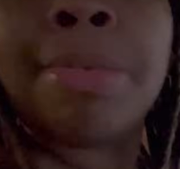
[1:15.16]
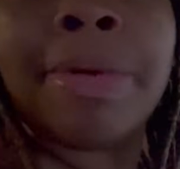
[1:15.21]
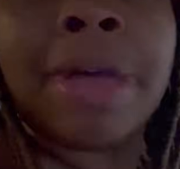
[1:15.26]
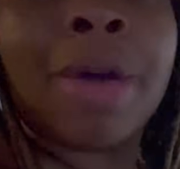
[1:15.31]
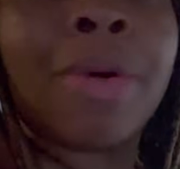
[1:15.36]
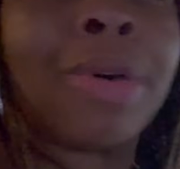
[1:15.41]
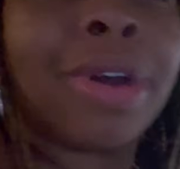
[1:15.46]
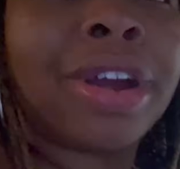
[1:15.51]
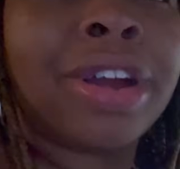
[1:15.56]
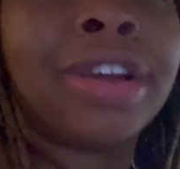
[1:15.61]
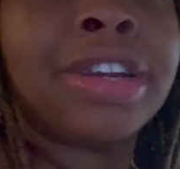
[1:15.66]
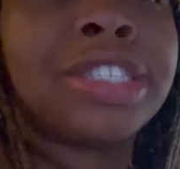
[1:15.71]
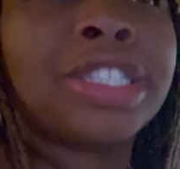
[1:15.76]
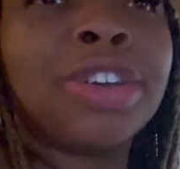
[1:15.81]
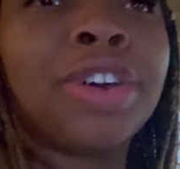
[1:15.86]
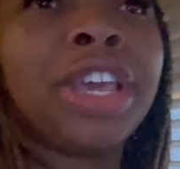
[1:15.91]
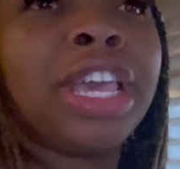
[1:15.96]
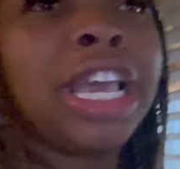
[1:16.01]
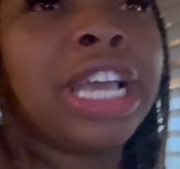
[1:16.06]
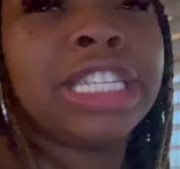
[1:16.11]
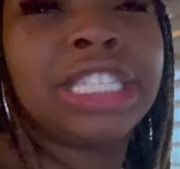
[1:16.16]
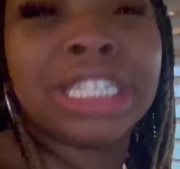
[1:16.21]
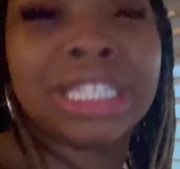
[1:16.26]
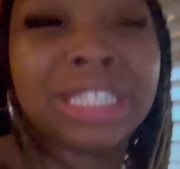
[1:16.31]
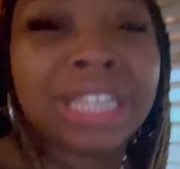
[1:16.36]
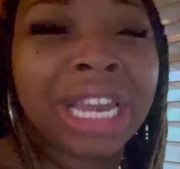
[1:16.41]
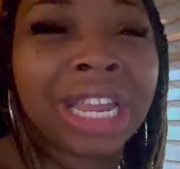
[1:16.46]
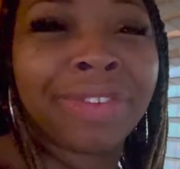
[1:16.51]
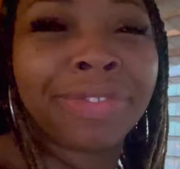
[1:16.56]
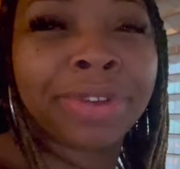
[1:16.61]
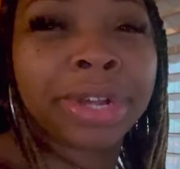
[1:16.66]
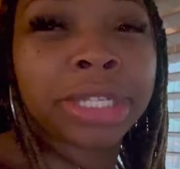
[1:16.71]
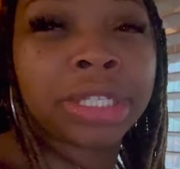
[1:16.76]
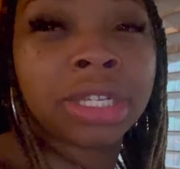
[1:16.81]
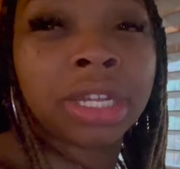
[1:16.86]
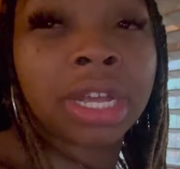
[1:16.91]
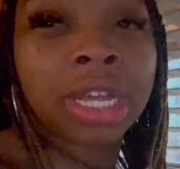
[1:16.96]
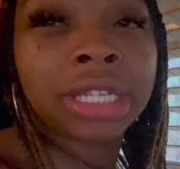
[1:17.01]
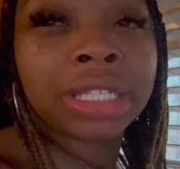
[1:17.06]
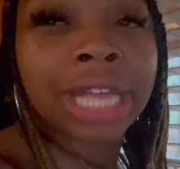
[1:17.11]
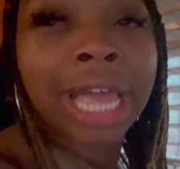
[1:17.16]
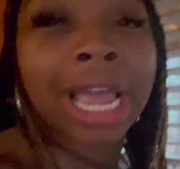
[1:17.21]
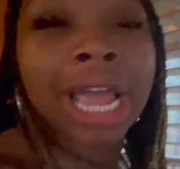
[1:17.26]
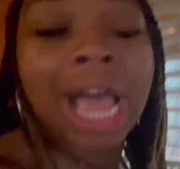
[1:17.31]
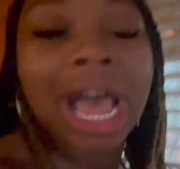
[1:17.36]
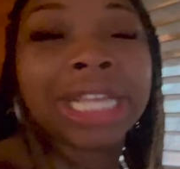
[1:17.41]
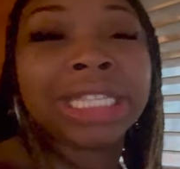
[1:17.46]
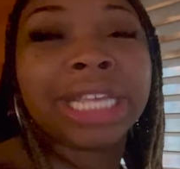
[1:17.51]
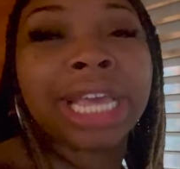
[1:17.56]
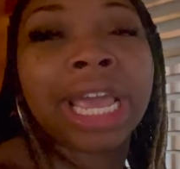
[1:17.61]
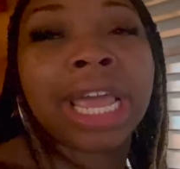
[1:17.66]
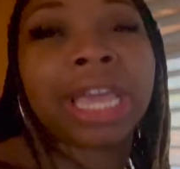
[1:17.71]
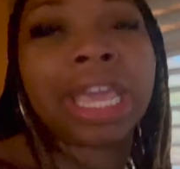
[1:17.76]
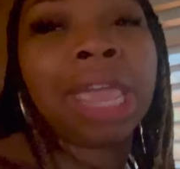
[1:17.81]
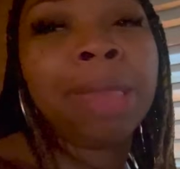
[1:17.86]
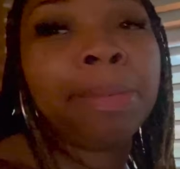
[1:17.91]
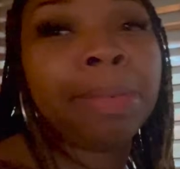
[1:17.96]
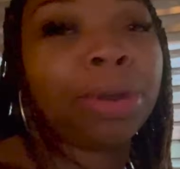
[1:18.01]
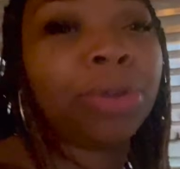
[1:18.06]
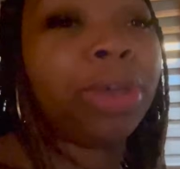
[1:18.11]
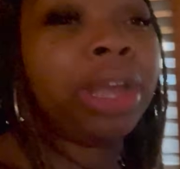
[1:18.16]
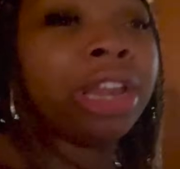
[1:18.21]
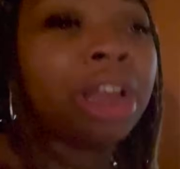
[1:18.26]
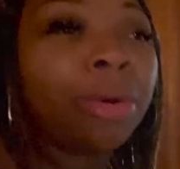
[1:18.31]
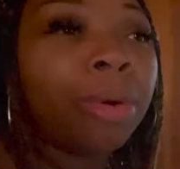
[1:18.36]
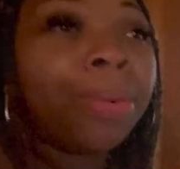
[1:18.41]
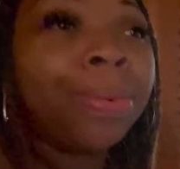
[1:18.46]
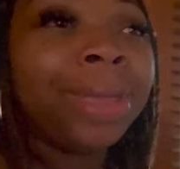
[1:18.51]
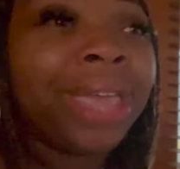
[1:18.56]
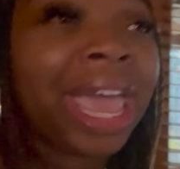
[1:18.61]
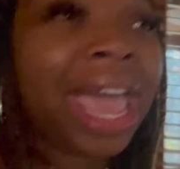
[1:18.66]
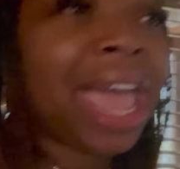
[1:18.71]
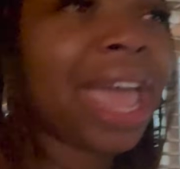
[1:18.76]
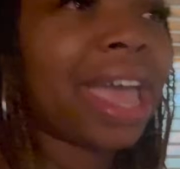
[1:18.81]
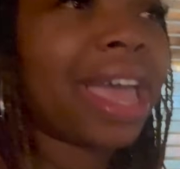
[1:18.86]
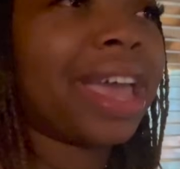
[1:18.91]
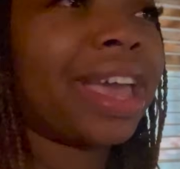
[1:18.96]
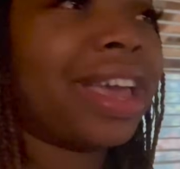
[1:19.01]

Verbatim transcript: at work, so he could just deliver it to us. Like I said, Kima, do you know where we at?